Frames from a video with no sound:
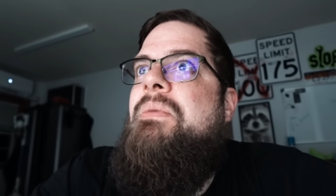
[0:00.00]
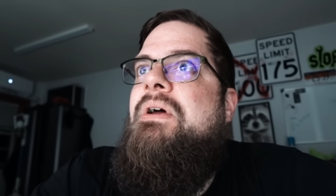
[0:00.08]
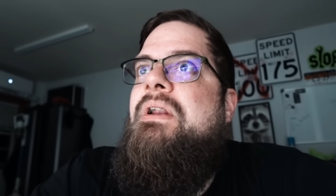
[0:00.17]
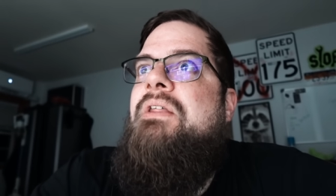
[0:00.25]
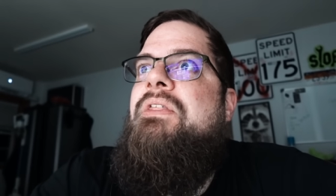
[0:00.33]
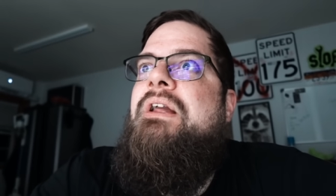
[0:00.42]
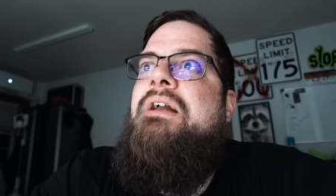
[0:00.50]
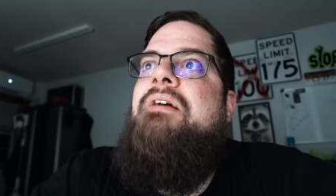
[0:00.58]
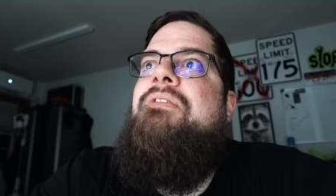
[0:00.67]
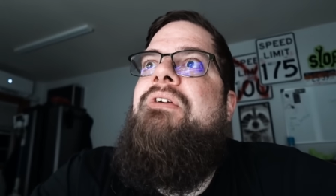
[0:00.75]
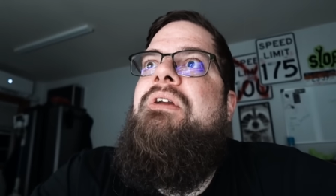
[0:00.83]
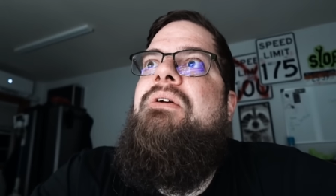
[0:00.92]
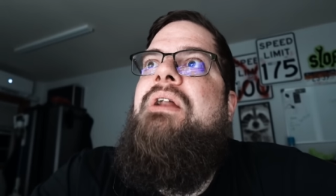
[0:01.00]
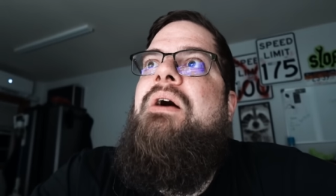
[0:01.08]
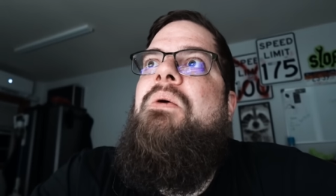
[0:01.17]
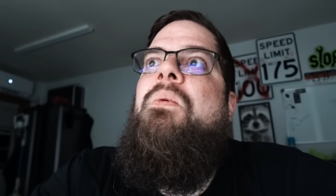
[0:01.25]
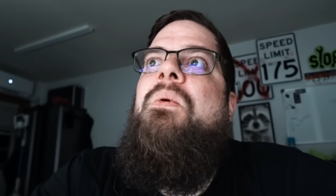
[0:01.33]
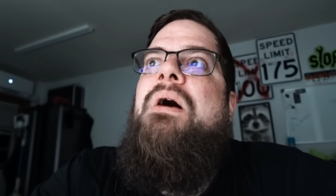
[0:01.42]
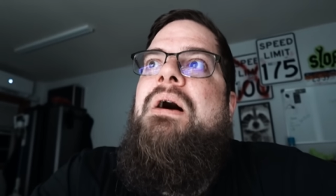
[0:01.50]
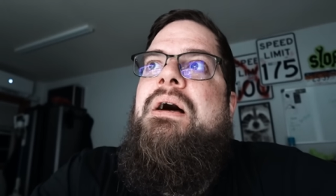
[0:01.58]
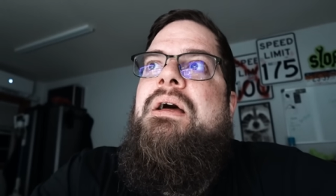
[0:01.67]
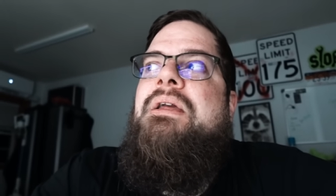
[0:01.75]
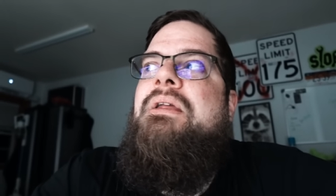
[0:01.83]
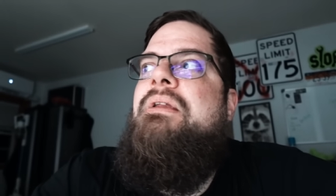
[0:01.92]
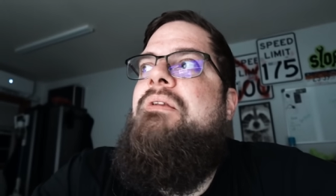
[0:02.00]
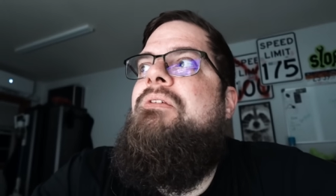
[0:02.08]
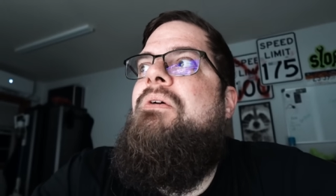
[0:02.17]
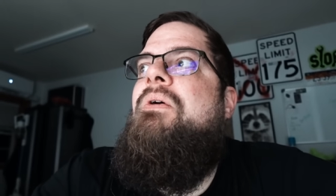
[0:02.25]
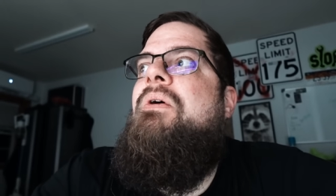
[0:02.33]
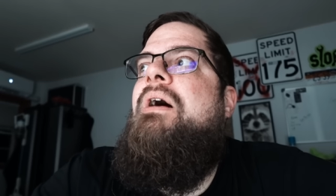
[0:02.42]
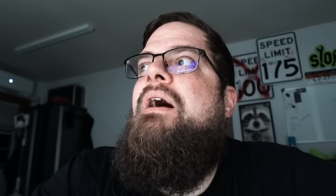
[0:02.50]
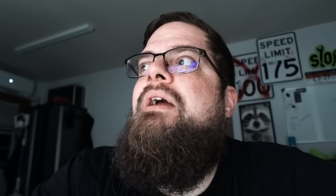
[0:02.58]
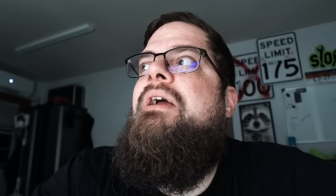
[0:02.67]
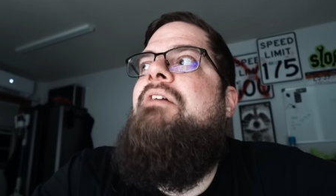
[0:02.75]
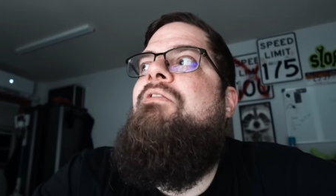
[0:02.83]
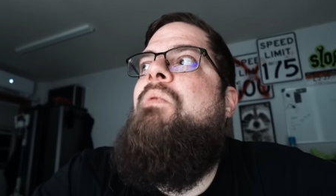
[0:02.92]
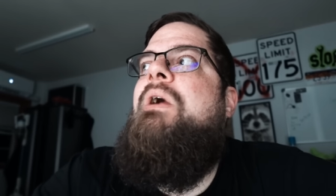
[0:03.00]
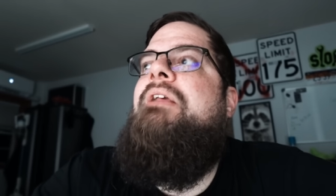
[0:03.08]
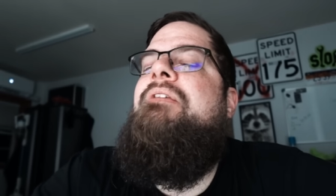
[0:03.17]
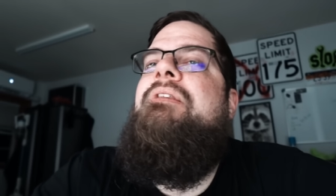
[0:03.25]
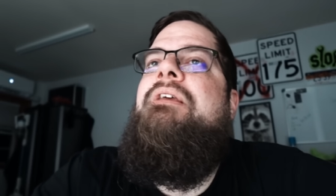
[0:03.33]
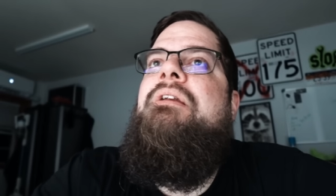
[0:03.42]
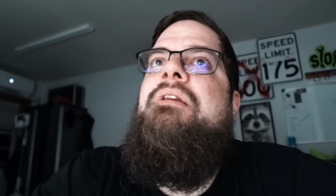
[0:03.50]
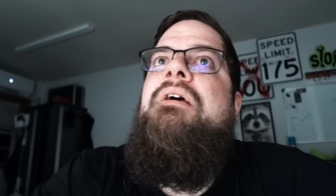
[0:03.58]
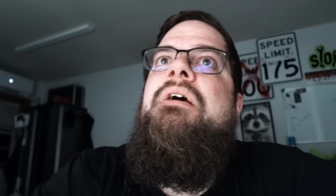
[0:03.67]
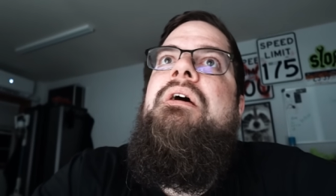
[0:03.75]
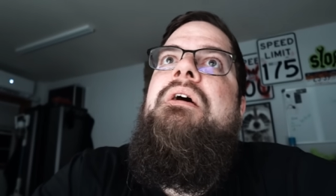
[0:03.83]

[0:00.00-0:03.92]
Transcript: but I think I figured out why. So I have wasted